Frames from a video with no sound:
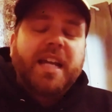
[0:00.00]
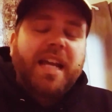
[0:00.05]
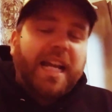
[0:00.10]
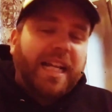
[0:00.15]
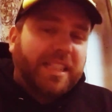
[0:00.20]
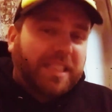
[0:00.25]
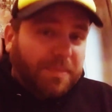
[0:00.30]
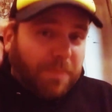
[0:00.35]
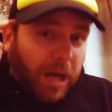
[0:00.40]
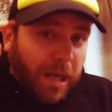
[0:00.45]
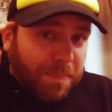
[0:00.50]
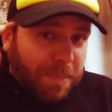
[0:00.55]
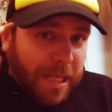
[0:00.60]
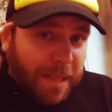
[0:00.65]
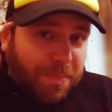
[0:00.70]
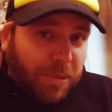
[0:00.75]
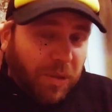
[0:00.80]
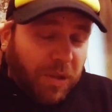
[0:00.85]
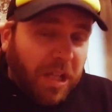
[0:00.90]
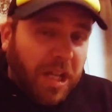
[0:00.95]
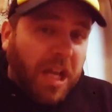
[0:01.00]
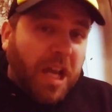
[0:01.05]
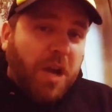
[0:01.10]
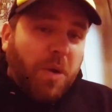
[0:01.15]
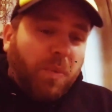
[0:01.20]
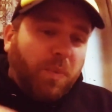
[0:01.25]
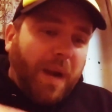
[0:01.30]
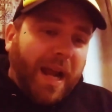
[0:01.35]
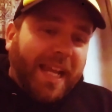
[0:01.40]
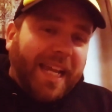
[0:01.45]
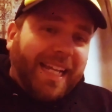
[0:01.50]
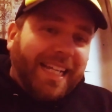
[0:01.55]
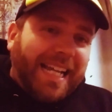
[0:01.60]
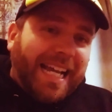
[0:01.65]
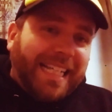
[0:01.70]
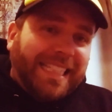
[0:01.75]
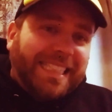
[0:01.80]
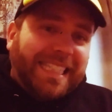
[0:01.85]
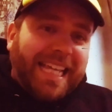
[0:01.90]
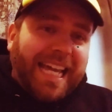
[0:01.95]
And smart people
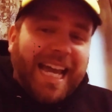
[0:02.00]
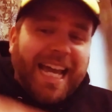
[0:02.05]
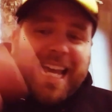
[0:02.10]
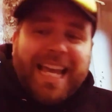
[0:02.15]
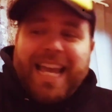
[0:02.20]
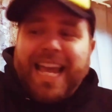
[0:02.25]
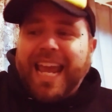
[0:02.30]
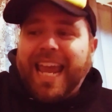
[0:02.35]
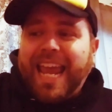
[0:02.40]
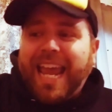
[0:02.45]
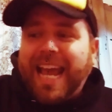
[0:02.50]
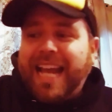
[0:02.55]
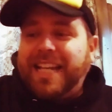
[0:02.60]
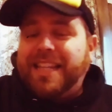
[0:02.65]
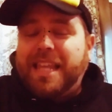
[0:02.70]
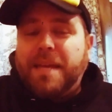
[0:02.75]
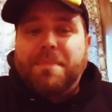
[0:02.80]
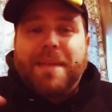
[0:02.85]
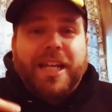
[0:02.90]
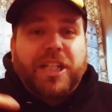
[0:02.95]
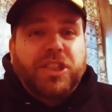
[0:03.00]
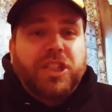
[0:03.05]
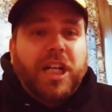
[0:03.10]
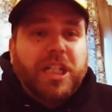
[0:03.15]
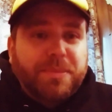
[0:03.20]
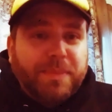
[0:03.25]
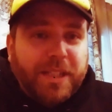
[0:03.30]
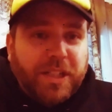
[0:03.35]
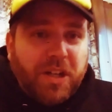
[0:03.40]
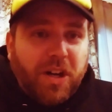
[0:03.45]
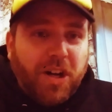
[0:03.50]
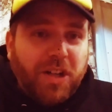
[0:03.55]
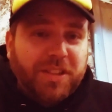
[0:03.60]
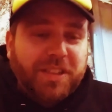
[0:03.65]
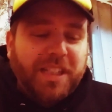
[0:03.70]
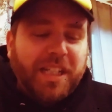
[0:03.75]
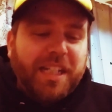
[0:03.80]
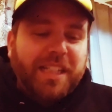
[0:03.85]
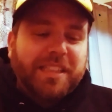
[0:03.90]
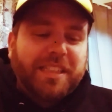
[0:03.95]
recognize that, and they make judgment
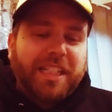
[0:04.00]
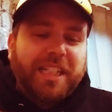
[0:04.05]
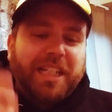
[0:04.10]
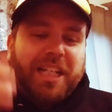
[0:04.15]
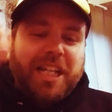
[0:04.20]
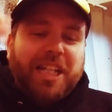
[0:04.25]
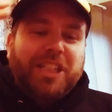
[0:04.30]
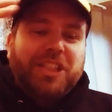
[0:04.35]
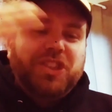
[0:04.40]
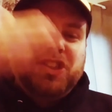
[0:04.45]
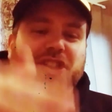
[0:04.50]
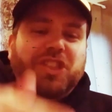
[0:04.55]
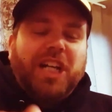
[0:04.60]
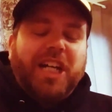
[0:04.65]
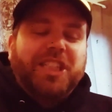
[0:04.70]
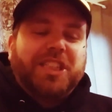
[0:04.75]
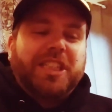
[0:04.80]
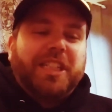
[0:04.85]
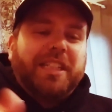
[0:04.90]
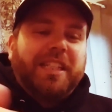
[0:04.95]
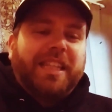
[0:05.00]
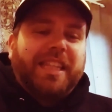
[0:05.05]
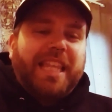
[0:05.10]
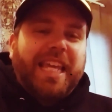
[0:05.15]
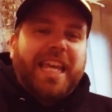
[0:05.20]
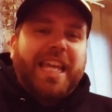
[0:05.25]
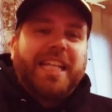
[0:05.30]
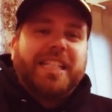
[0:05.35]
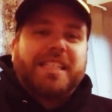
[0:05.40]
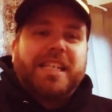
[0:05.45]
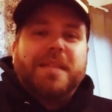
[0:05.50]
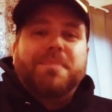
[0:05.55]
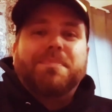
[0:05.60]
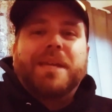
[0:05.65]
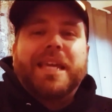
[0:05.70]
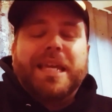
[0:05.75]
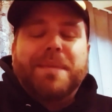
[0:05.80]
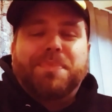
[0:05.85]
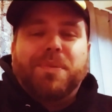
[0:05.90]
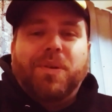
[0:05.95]
calls. See, judging things and
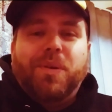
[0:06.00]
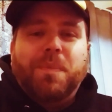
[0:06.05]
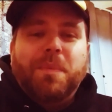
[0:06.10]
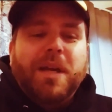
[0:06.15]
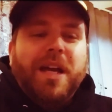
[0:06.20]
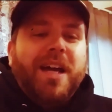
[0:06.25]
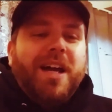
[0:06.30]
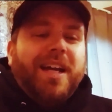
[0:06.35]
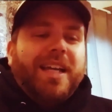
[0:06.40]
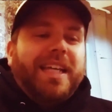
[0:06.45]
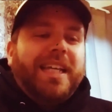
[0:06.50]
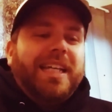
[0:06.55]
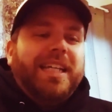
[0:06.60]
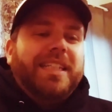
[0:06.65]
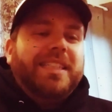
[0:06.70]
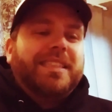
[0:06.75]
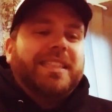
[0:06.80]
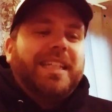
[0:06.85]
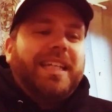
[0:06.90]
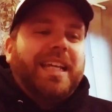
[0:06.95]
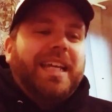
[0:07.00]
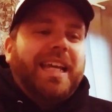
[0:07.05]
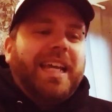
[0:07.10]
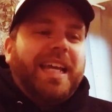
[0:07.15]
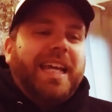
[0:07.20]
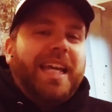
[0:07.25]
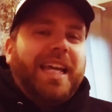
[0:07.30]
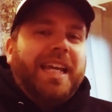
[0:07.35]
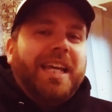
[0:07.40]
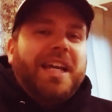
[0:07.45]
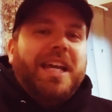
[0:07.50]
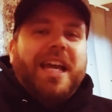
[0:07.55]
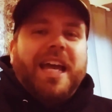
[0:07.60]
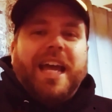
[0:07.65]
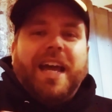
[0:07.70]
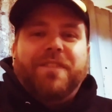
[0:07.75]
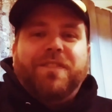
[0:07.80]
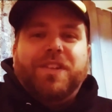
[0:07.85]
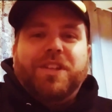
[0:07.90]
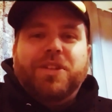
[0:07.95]
people is a
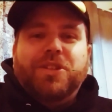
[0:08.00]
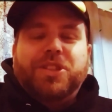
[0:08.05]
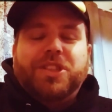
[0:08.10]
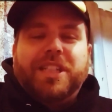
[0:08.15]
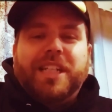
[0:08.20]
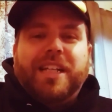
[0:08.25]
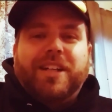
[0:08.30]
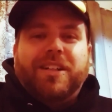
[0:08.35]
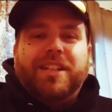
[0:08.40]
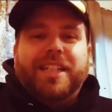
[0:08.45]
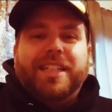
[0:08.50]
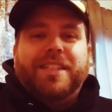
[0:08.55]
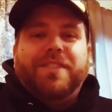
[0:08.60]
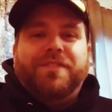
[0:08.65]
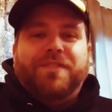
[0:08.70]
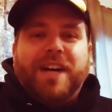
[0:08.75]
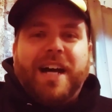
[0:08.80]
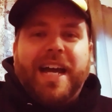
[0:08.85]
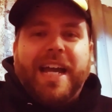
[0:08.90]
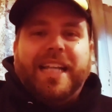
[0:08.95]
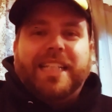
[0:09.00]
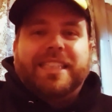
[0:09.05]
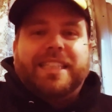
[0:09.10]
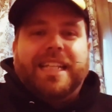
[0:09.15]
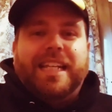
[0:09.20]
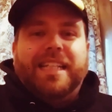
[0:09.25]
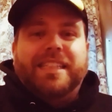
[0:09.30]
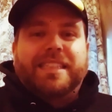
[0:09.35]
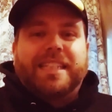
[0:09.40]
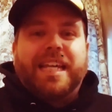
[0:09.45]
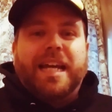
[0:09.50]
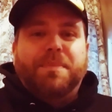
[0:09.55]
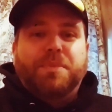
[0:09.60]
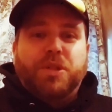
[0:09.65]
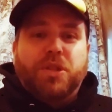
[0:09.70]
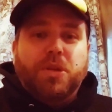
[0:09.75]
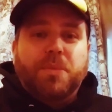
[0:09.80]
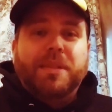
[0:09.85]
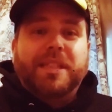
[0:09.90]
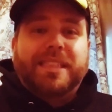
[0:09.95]
evolutionary device that has kept
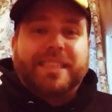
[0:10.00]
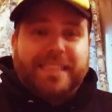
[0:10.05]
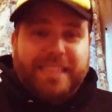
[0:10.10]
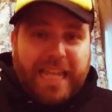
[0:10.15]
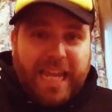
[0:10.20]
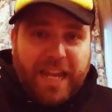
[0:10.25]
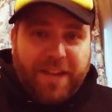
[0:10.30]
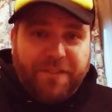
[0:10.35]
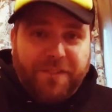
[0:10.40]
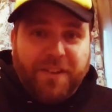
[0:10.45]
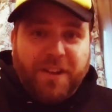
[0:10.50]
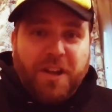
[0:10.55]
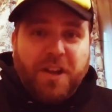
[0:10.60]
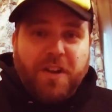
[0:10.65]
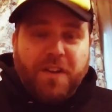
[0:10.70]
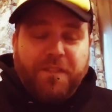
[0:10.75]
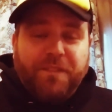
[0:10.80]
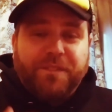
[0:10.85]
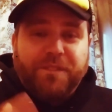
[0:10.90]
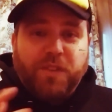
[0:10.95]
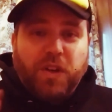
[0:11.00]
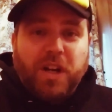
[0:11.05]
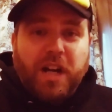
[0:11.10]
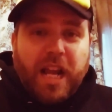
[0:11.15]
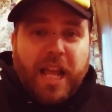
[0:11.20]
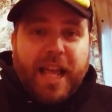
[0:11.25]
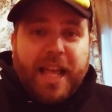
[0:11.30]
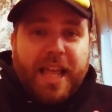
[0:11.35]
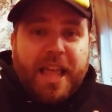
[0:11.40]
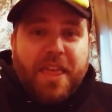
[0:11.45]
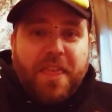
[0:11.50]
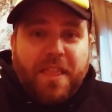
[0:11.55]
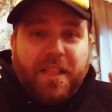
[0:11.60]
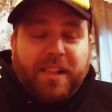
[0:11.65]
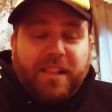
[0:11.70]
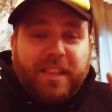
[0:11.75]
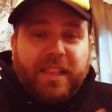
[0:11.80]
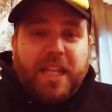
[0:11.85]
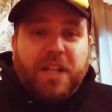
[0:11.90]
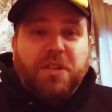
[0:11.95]
humans safe for
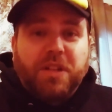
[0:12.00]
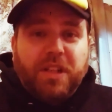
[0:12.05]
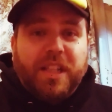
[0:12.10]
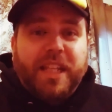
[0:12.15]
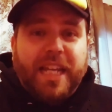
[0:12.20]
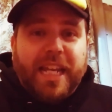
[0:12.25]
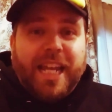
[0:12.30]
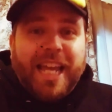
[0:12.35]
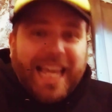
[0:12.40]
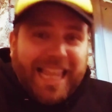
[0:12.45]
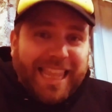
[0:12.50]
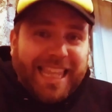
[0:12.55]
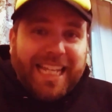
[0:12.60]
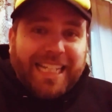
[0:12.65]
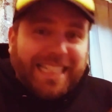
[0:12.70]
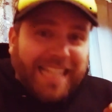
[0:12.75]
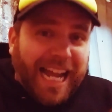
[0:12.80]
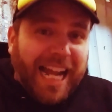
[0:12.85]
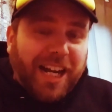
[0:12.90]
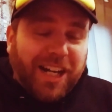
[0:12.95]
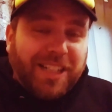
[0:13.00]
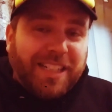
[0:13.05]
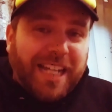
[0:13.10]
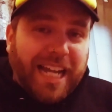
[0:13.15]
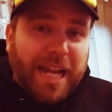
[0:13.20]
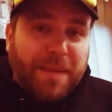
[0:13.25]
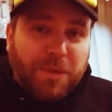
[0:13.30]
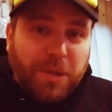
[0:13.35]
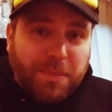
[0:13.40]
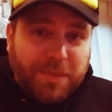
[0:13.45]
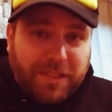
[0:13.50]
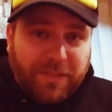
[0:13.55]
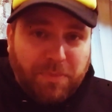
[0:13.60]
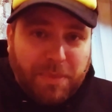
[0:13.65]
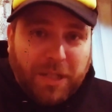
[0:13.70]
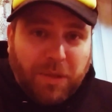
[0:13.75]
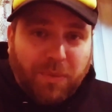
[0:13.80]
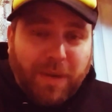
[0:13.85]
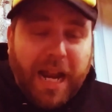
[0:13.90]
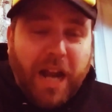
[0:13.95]
literally the entire time humans have
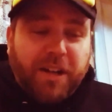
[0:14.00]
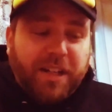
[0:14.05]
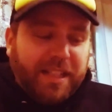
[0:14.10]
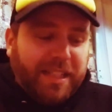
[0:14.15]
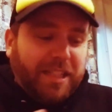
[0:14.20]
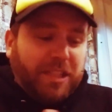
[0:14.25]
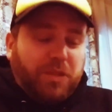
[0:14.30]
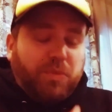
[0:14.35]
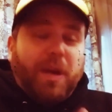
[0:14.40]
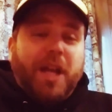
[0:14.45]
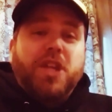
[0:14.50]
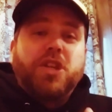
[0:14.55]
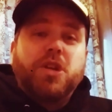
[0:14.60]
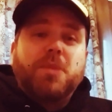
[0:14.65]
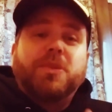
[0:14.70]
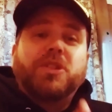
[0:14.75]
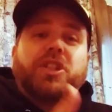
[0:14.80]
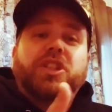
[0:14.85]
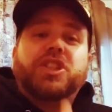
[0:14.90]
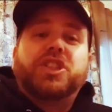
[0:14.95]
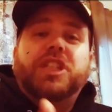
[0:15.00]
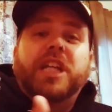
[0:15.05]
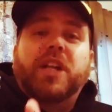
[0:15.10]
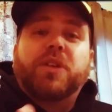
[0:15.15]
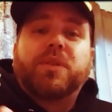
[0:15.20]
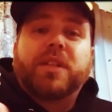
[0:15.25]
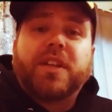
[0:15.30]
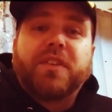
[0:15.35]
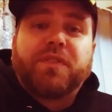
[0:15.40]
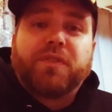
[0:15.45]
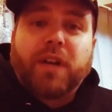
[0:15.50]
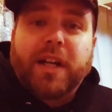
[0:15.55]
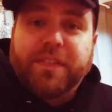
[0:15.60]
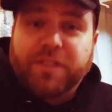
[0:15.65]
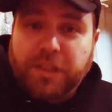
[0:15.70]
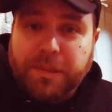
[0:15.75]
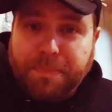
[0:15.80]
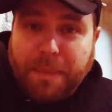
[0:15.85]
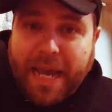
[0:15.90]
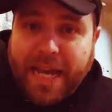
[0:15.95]
been around. This is why humans are generally afraid of
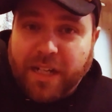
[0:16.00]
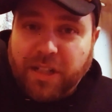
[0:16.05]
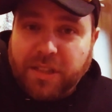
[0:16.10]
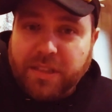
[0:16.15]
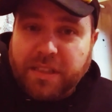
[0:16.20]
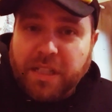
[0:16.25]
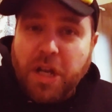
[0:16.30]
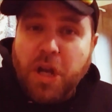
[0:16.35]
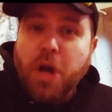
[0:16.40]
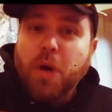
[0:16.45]
spiders.